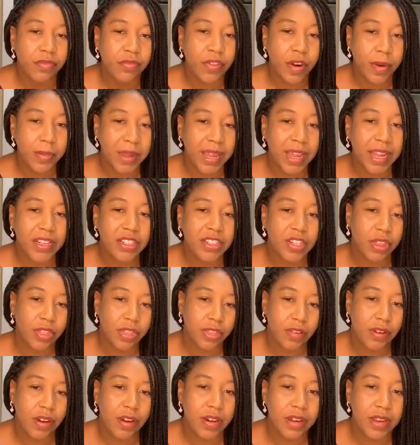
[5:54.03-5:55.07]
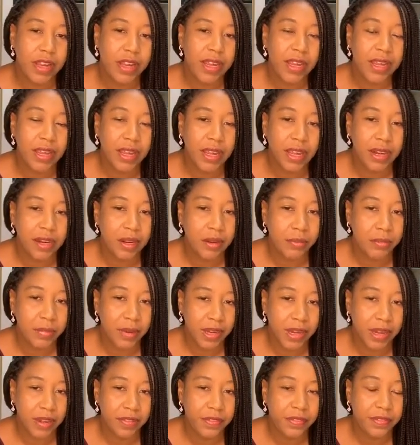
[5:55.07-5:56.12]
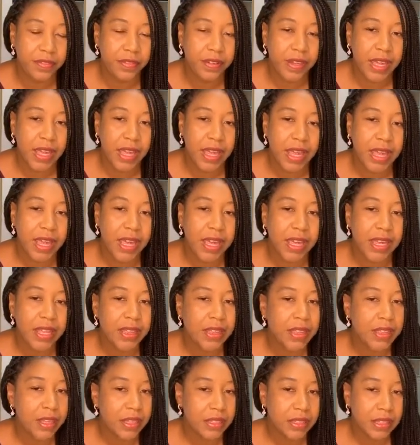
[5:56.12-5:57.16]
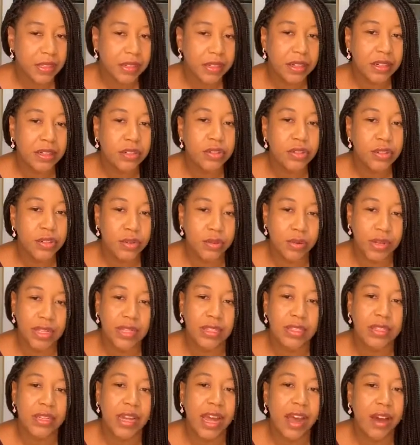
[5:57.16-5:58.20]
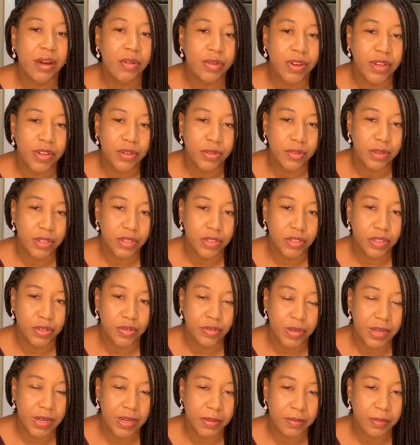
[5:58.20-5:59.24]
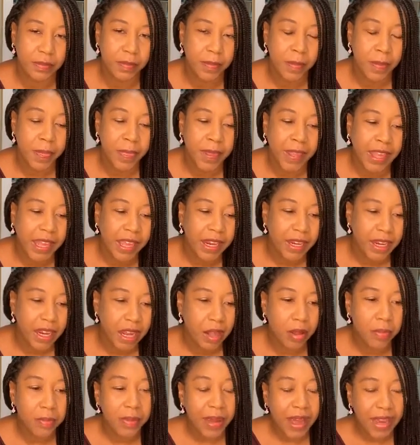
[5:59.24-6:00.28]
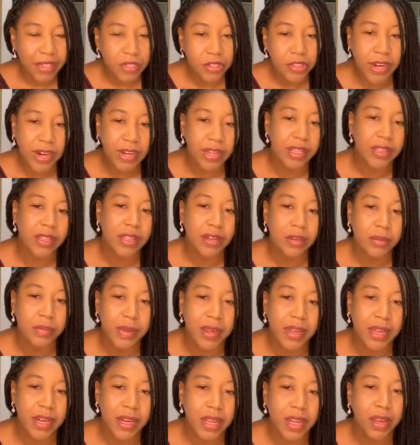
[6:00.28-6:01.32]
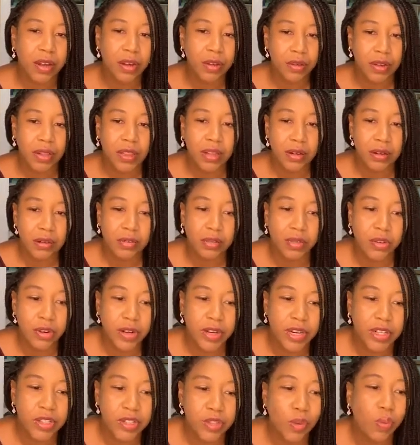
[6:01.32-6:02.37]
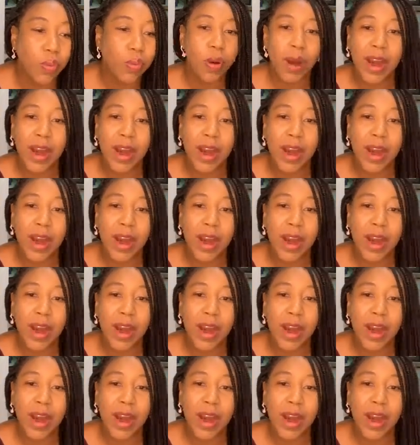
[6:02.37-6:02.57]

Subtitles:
From age 30 and above, there's a little nuance to how we do the screen. Now I'll backtrack a little bit and go a little more into